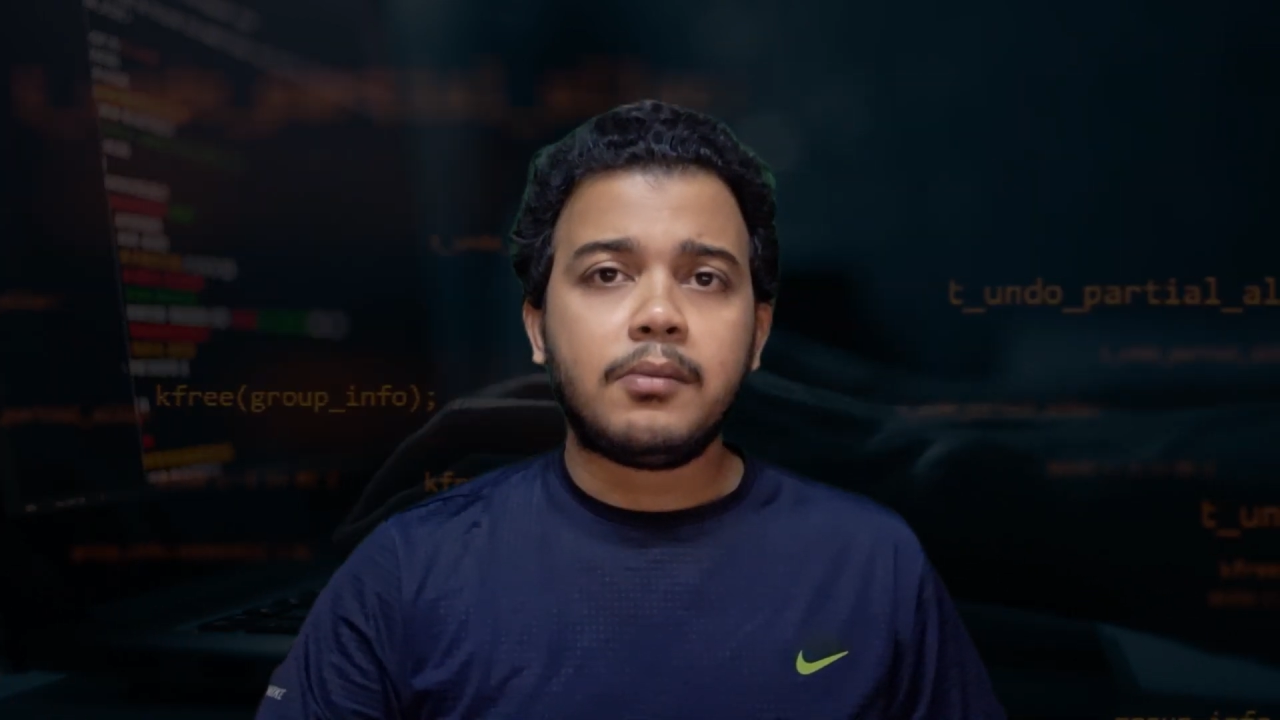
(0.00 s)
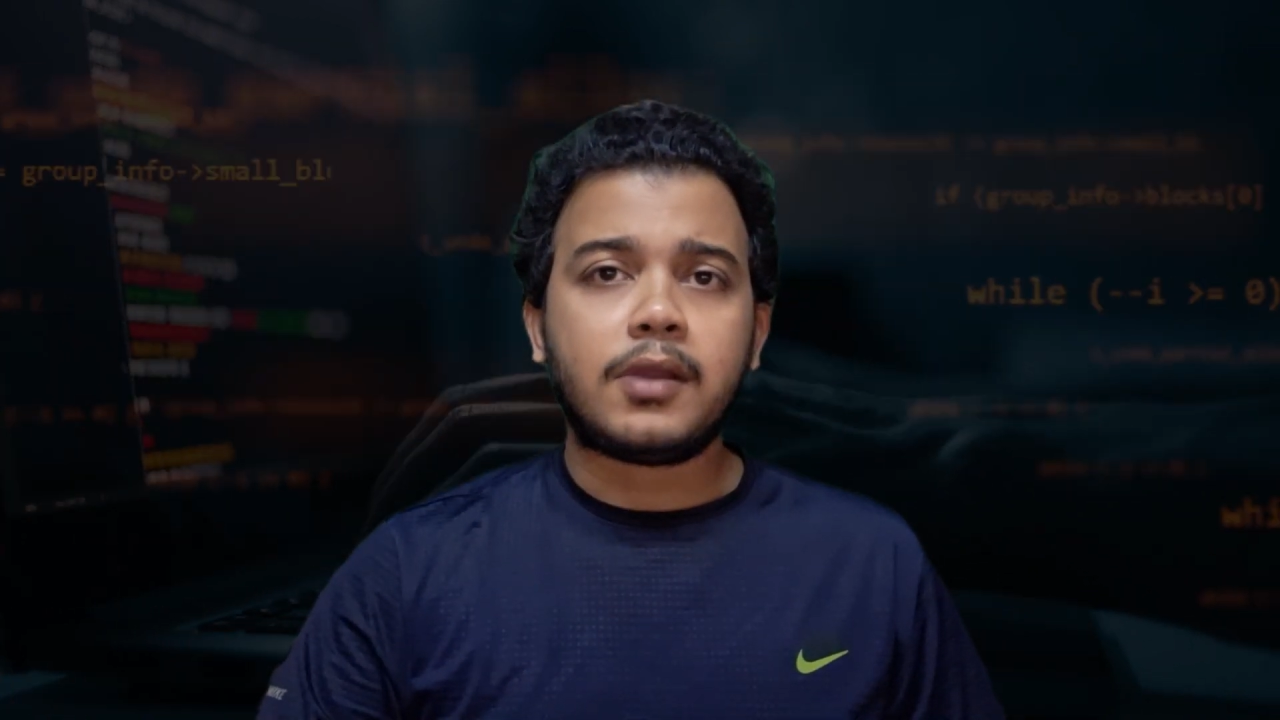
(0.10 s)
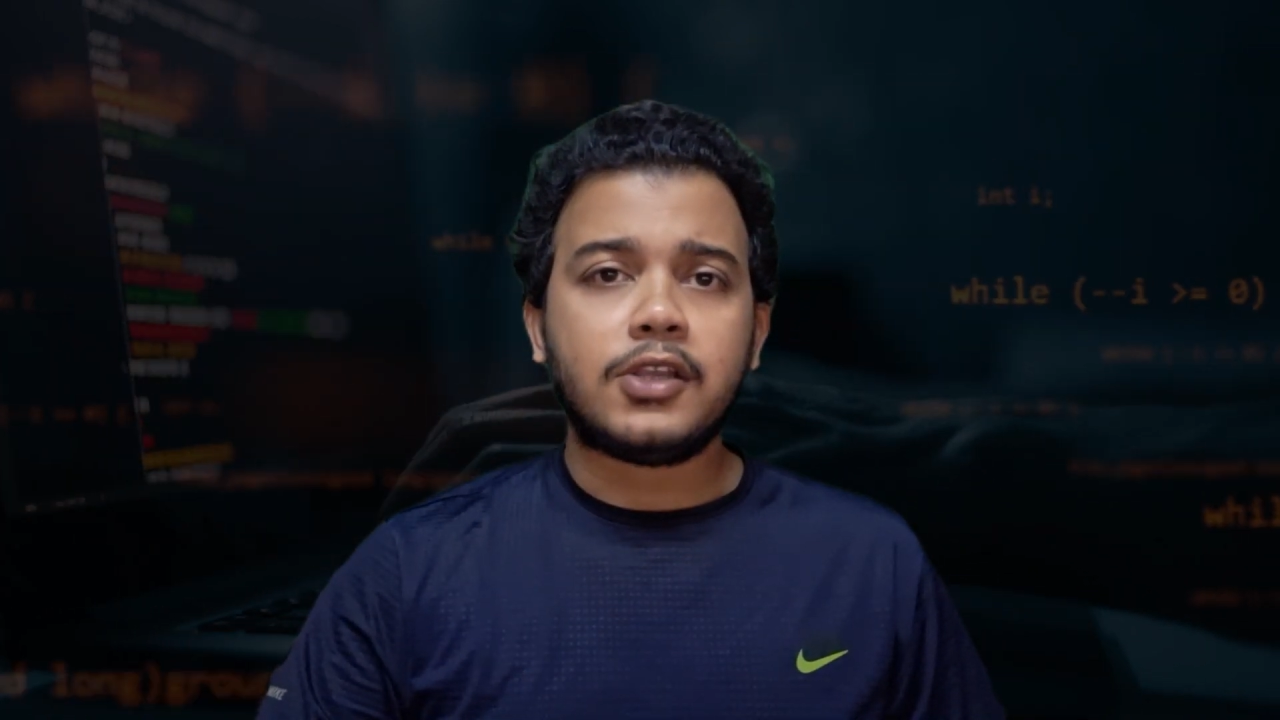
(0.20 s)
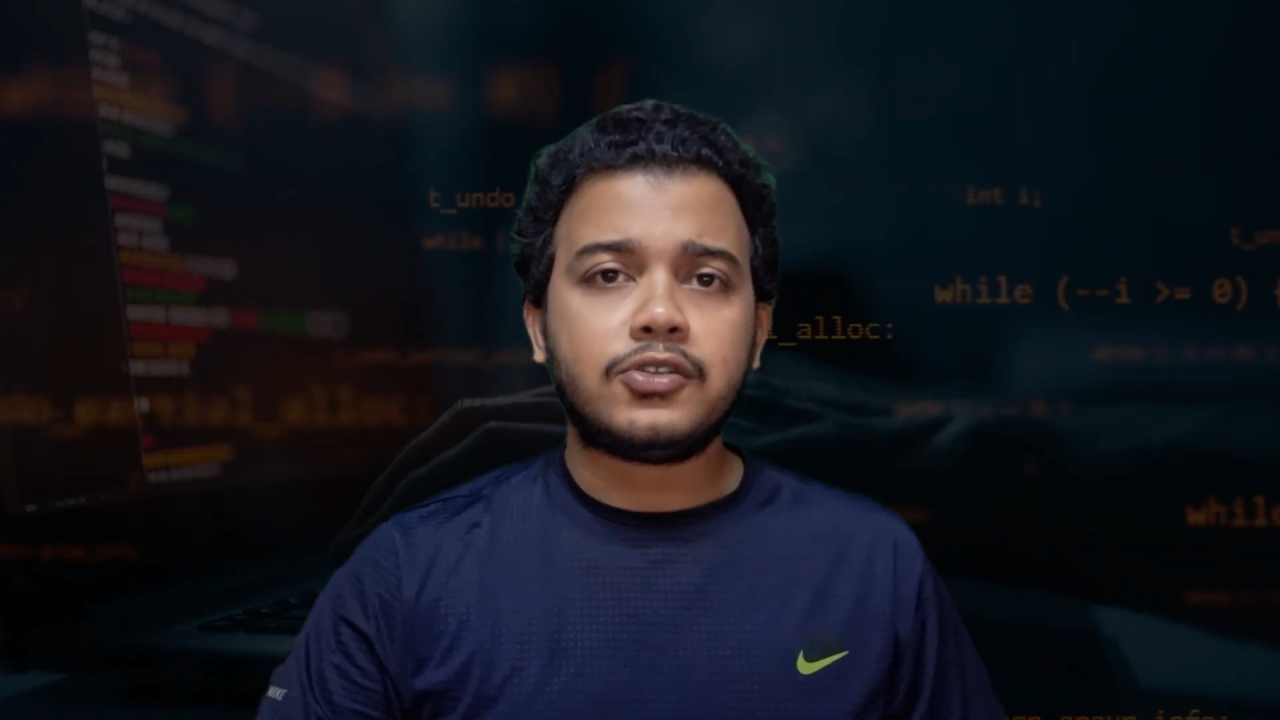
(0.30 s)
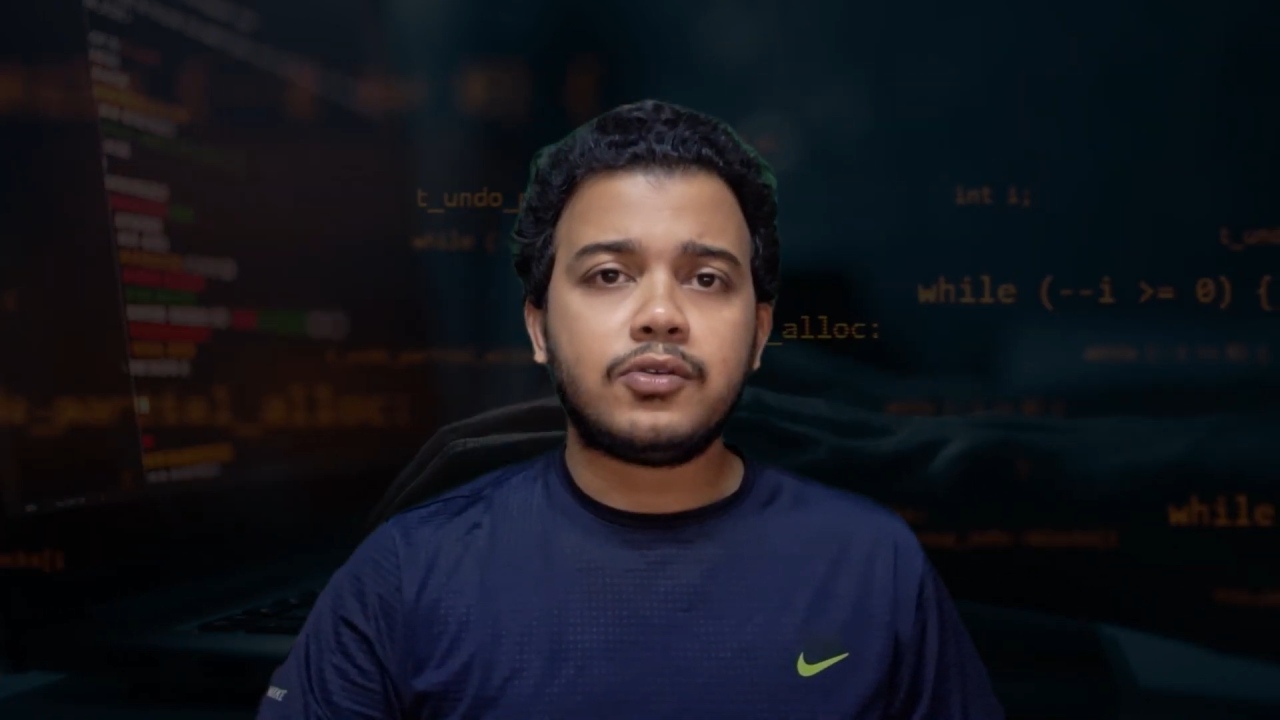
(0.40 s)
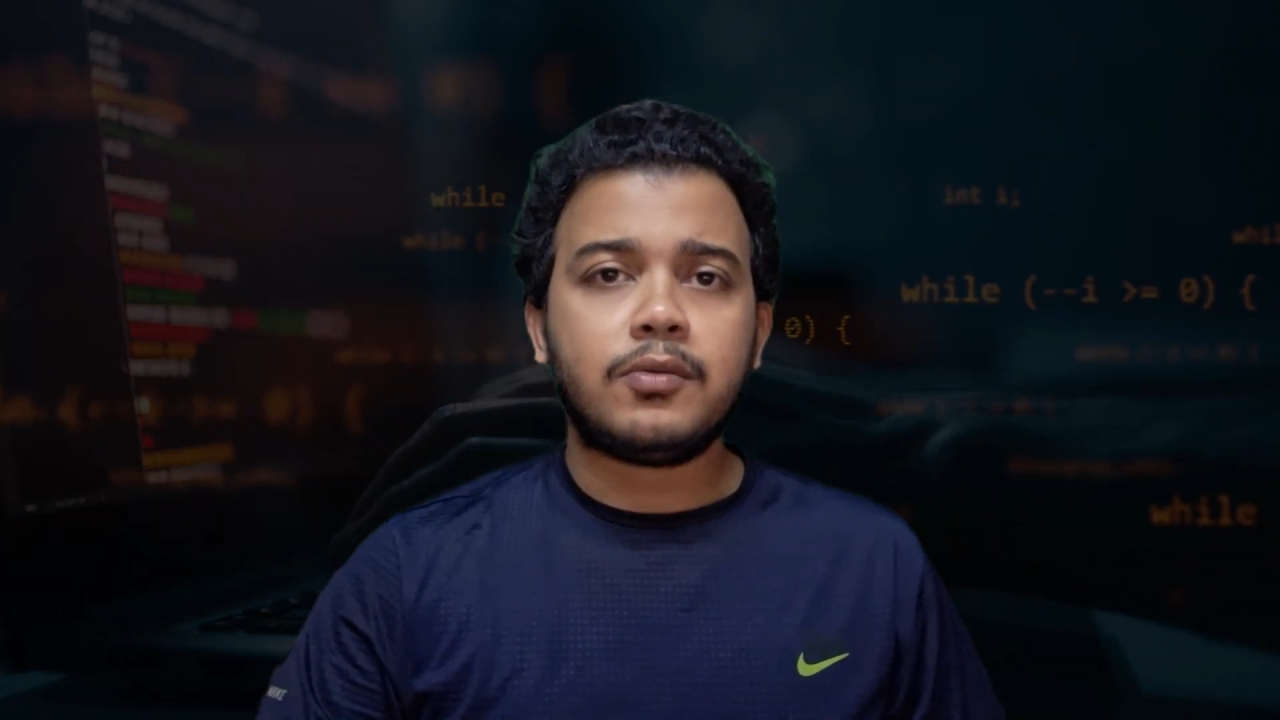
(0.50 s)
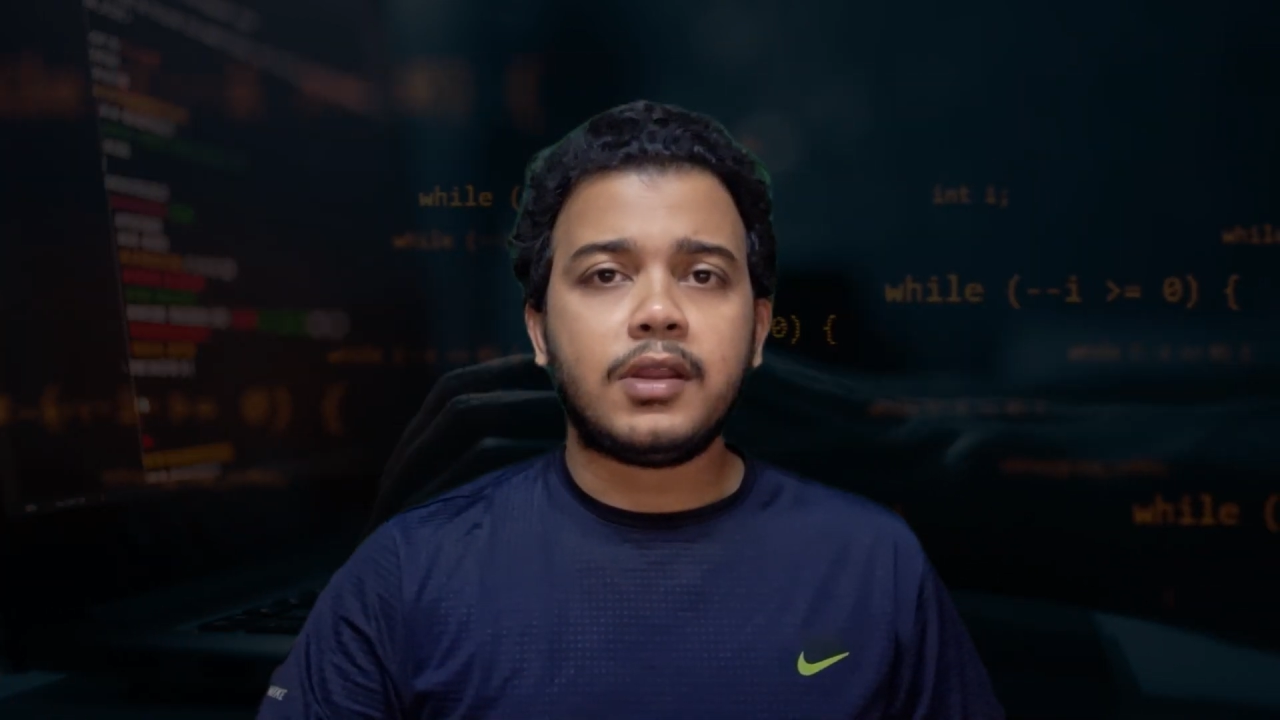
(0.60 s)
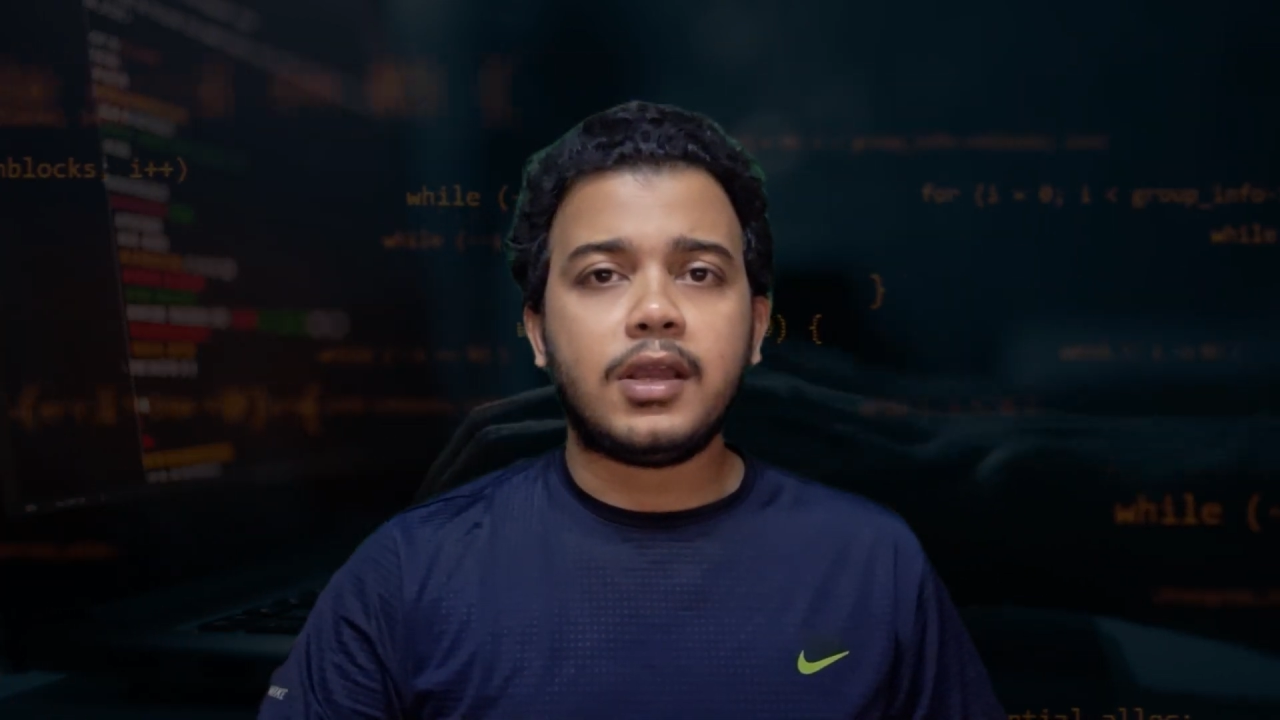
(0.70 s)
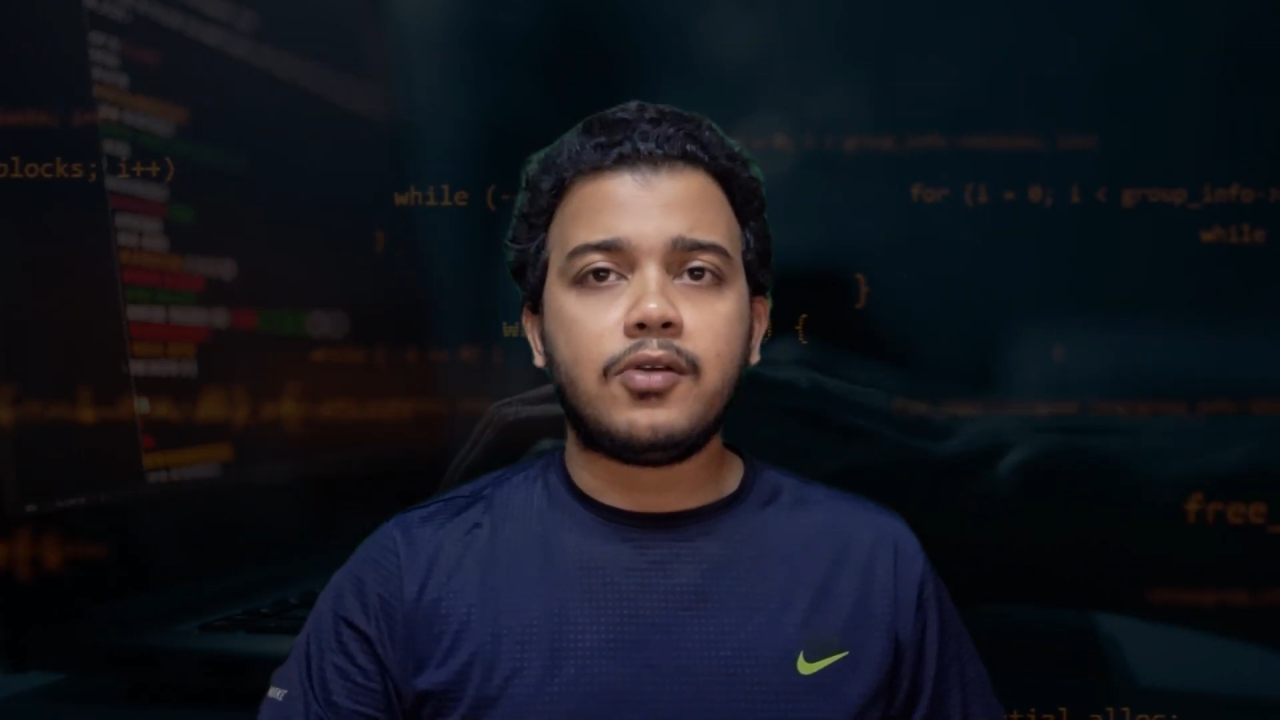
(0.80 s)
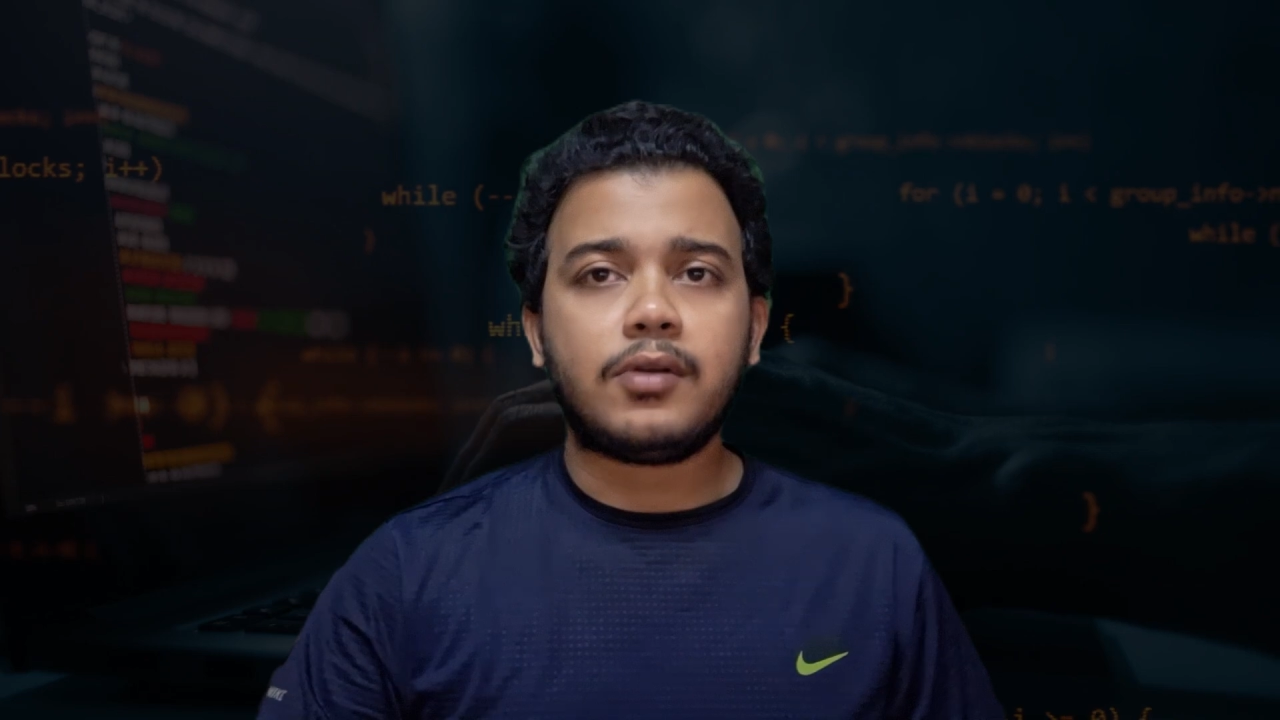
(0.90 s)
custom
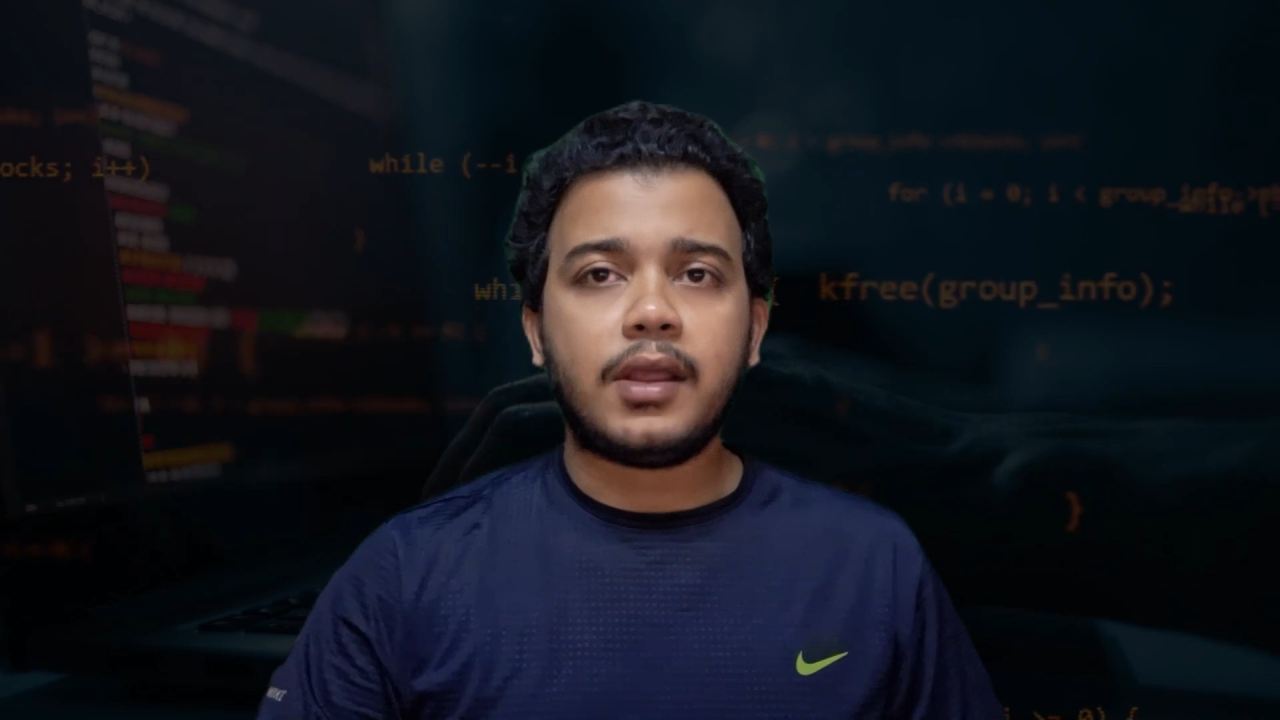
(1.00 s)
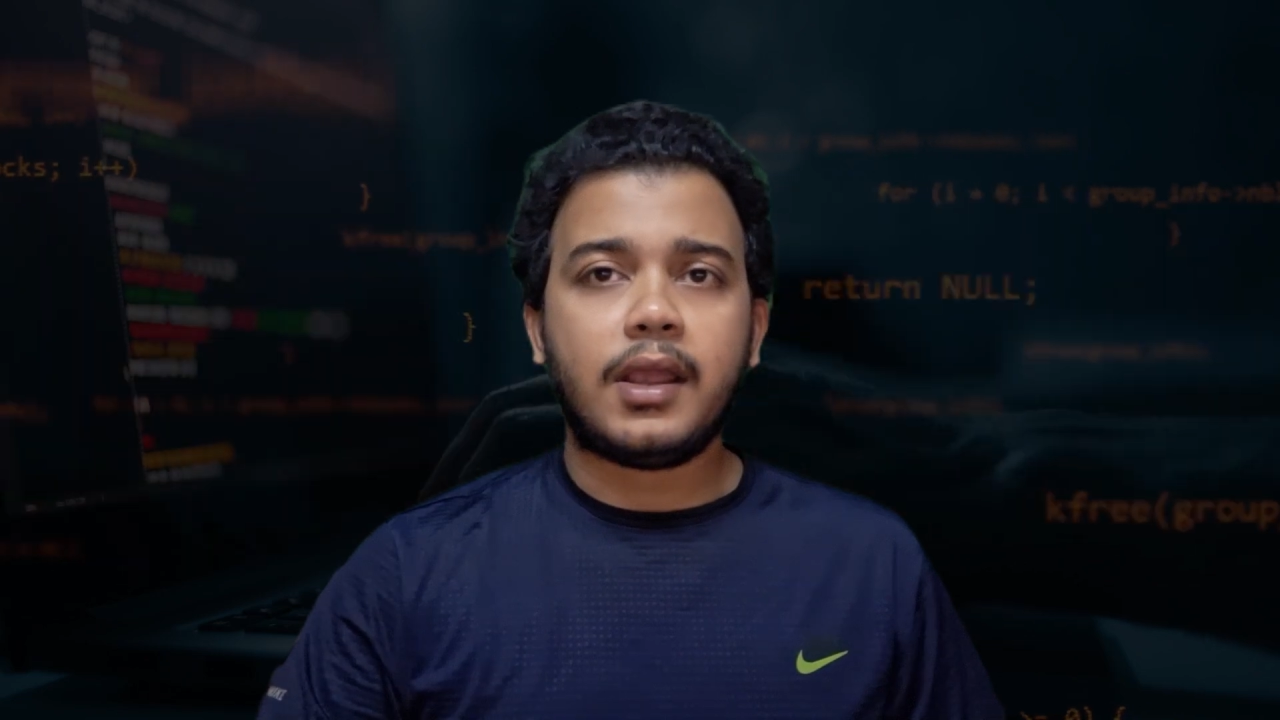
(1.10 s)
layout